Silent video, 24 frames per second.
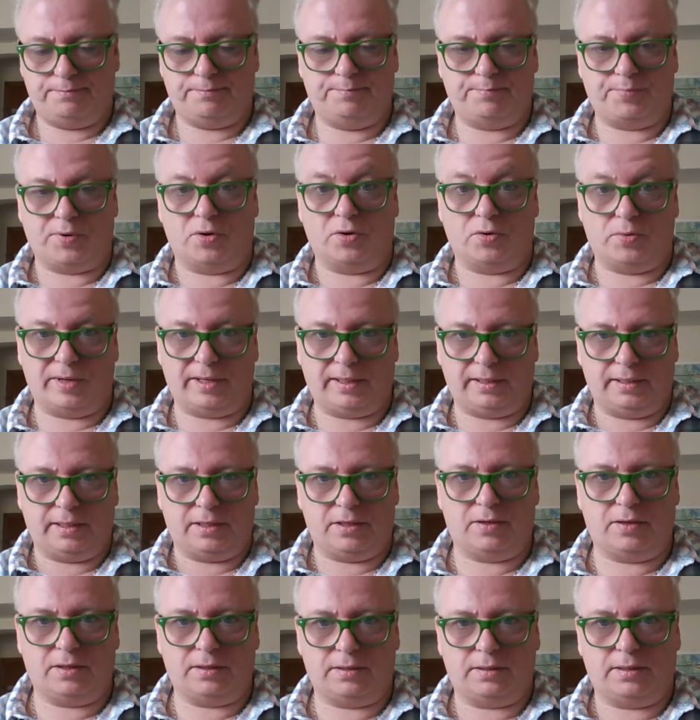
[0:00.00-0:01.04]
burrowing, they
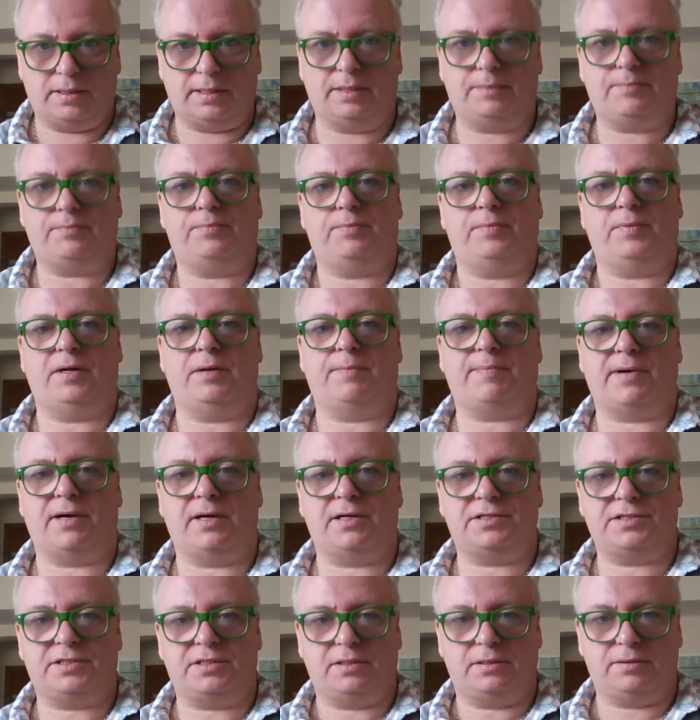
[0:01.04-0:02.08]
call it, like when a
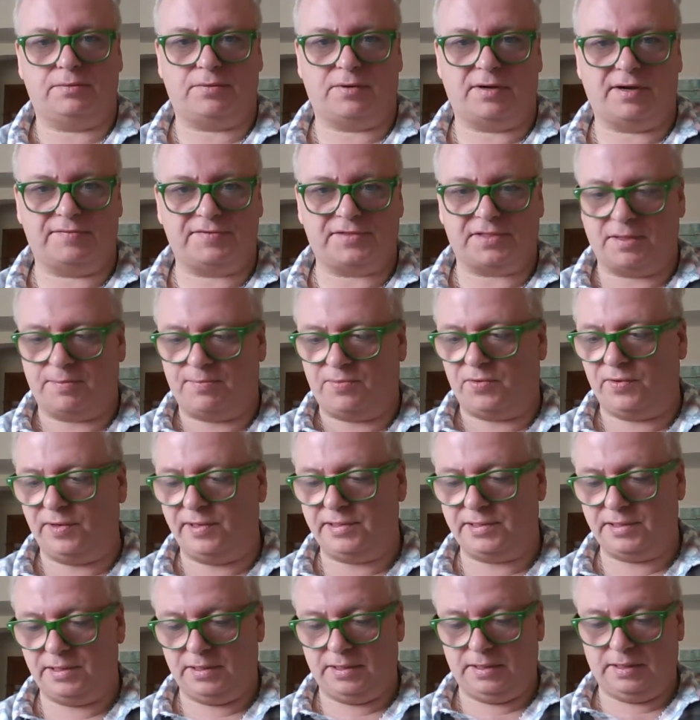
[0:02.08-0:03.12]
particle arrives at a
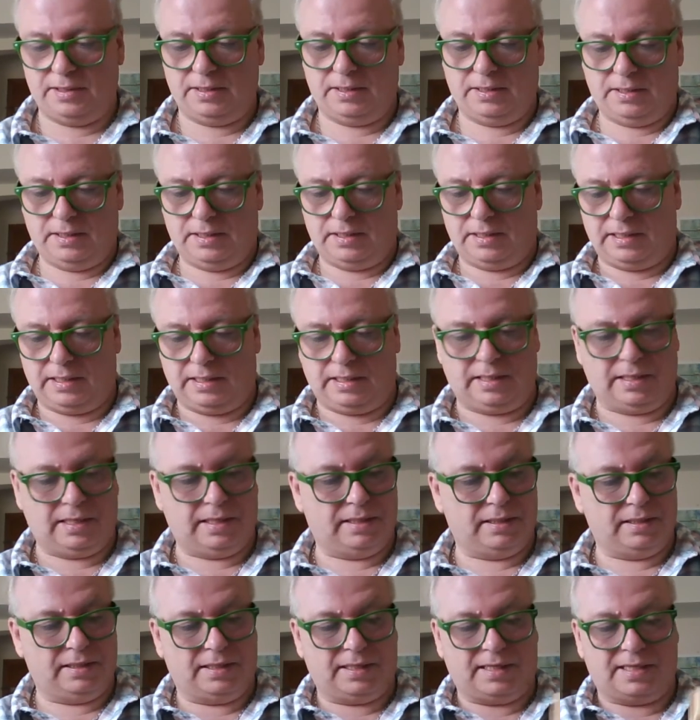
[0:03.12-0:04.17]
point
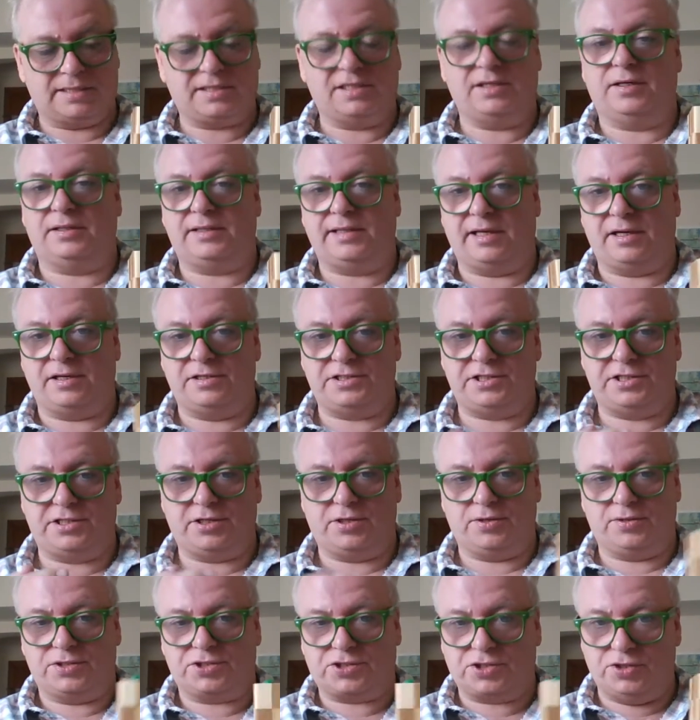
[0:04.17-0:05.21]
and it hasn't got the energy to
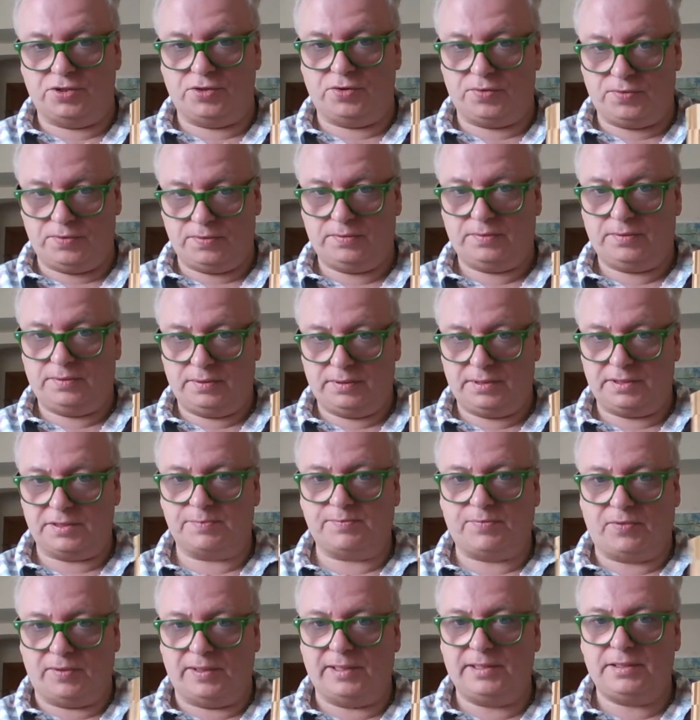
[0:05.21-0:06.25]
go through this
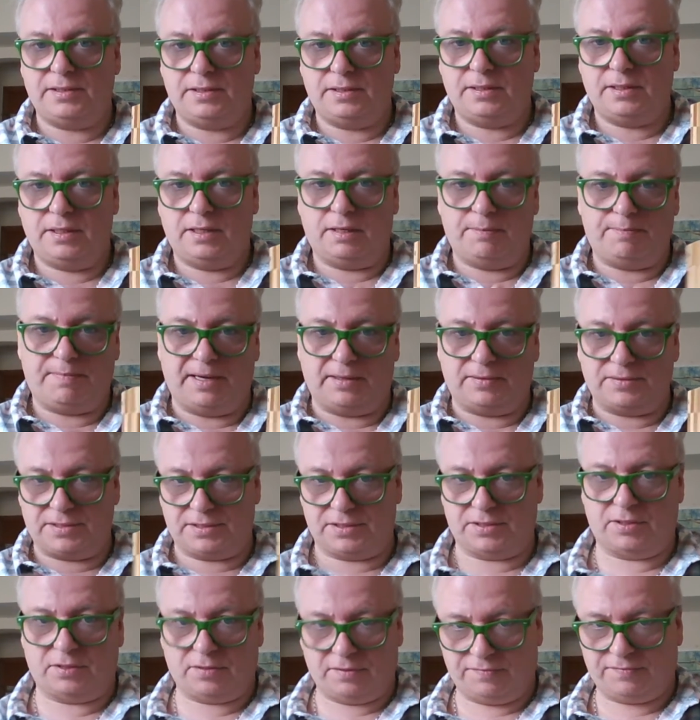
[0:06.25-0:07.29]
point, it
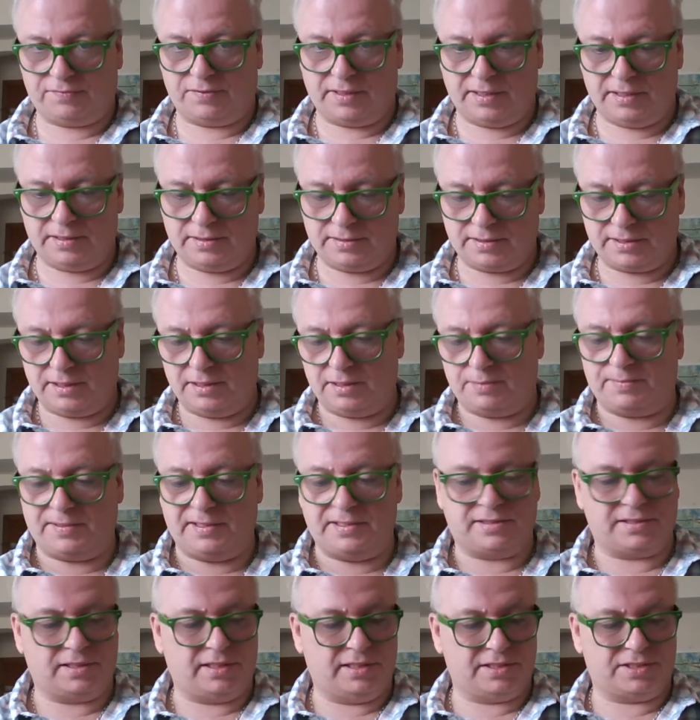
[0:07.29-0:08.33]
bounces off, right? It's like
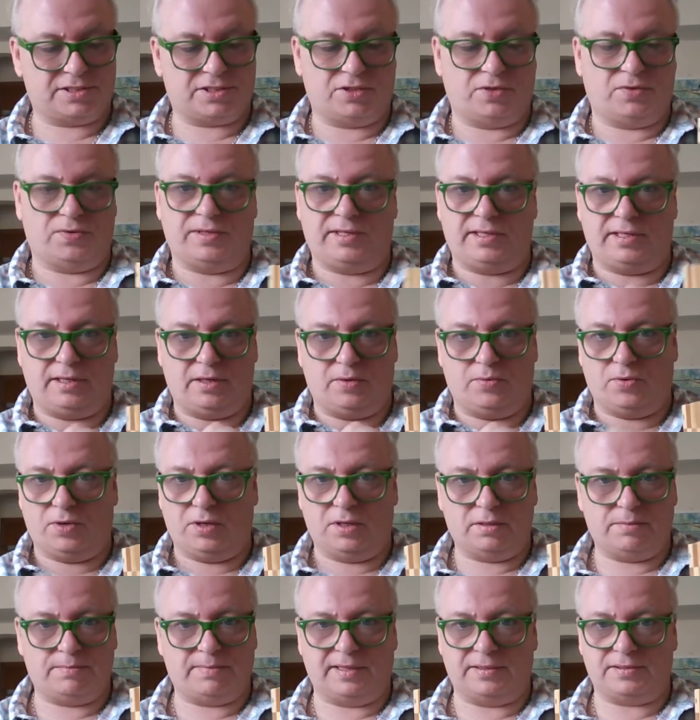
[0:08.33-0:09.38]
basically a stone hitting a
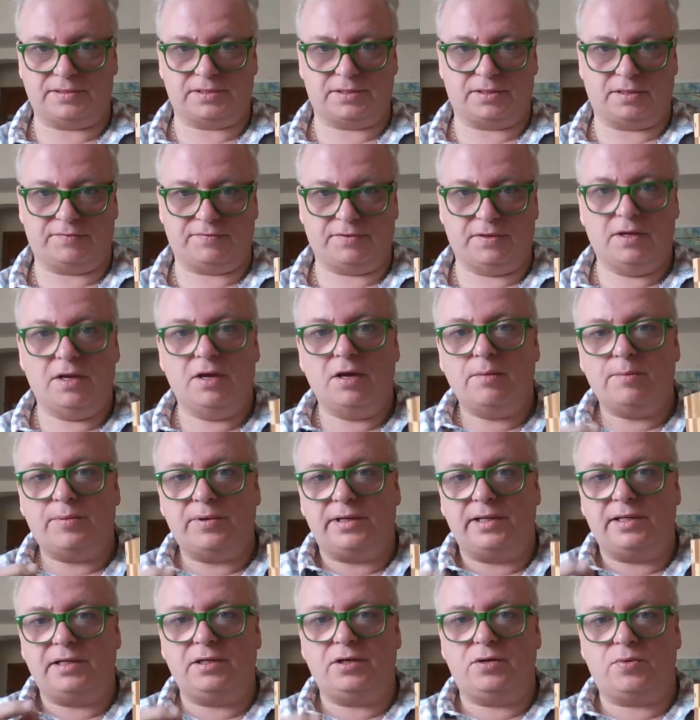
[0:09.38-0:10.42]
wall, bounces off. But
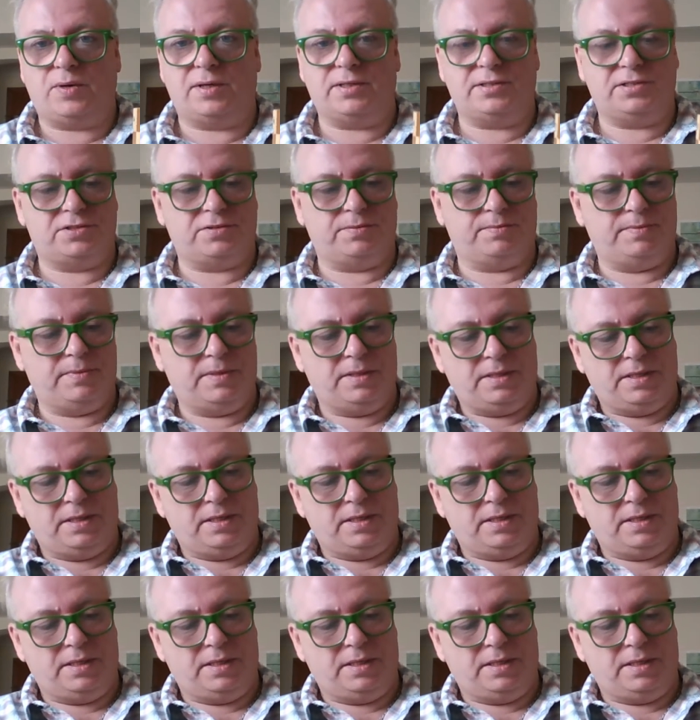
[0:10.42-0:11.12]
in quantum